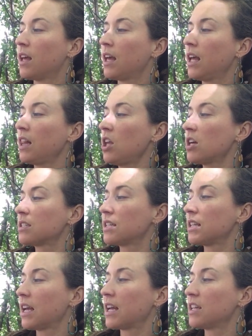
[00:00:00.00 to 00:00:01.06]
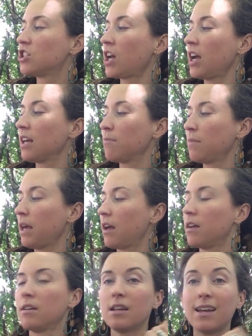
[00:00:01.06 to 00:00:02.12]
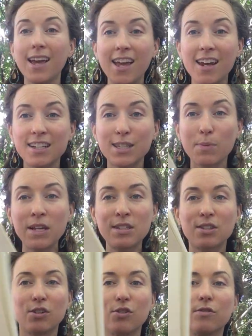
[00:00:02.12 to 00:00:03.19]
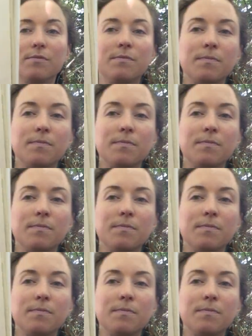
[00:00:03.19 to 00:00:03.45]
It looked like a giant man in a spacesuit.